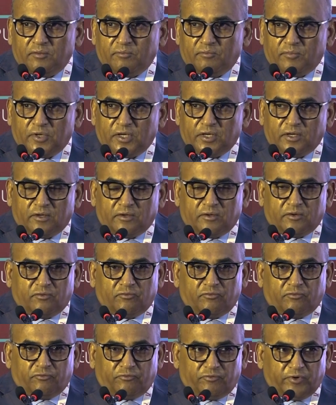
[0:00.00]
may
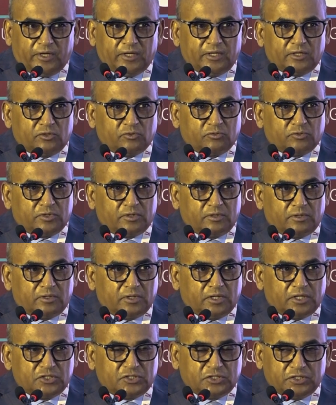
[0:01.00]
fail to
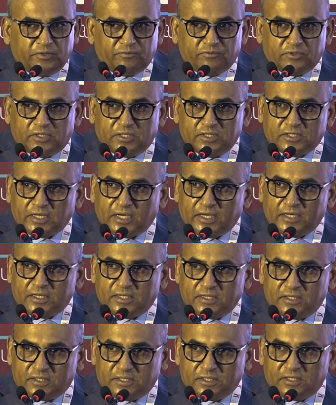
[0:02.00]
achieve the
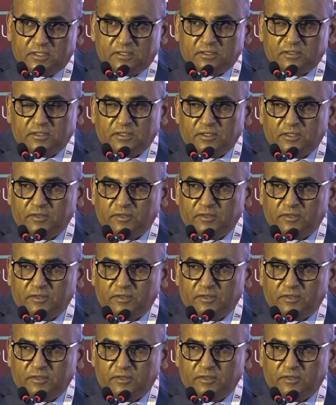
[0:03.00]
desired result